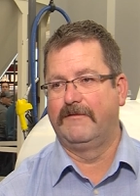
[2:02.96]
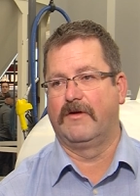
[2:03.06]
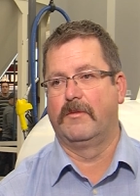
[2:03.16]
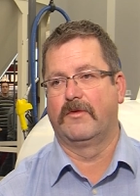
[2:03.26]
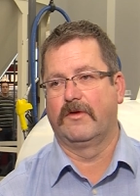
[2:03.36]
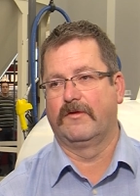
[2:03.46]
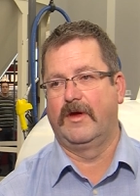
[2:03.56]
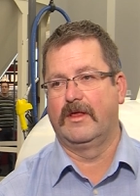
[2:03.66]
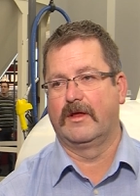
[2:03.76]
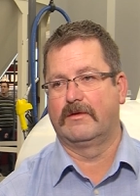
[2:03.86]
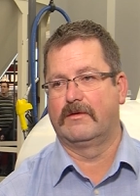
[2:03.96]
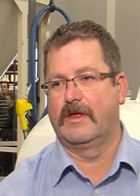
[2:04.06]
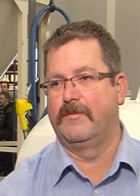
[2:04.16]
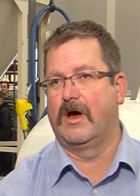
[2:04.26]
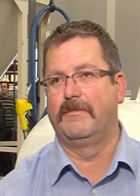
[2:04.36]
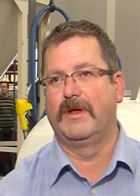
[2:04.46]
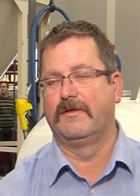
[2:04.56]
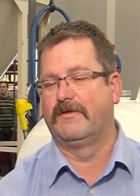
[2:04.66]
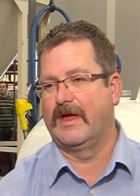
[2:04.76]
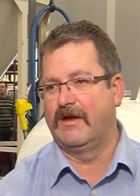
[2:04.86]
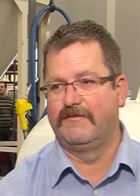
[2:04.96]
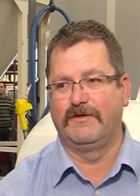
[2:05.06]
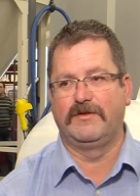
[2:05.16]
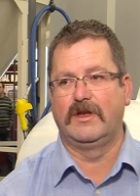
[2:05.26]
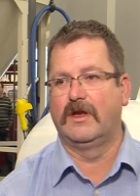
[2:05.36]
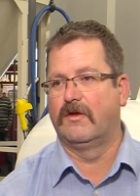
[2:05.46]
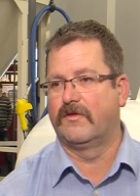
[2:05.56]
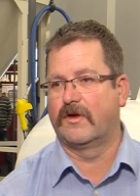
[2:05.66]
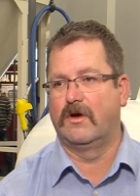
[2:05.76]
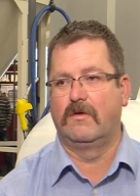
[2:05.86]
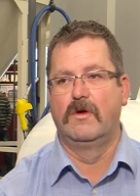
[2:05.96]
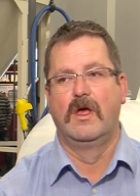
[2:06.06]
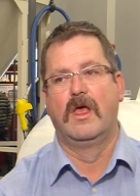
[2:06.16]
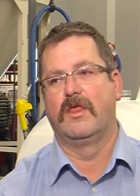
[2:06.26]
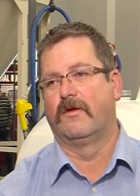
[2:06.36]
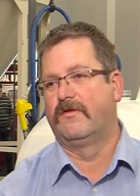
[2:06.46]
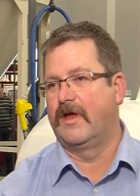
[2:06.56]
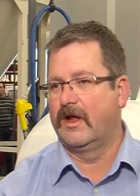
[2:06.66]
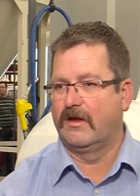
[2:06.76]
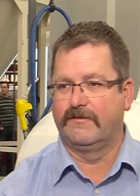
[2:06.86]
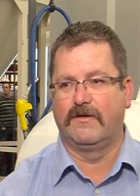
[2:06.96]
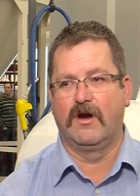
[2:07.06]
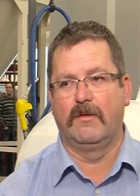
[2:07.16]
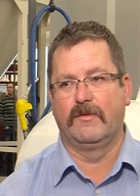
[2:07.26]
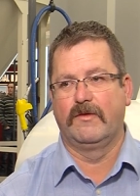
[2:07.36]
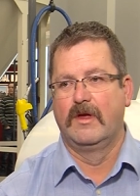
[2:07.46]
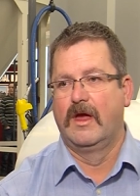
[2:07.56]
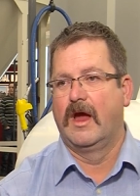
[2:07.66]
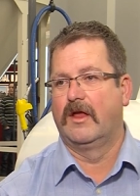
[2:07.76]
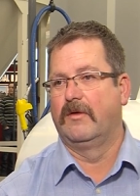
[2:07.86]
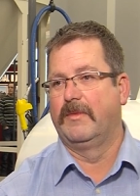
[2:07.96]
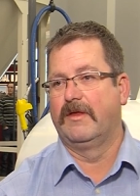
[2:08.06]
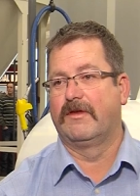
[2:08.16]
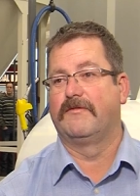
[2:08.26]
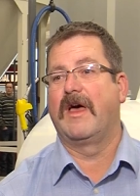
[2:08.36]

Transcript: farmers are saying that they bought bins 10, 15 years ago, they're selling their farms, and their bins have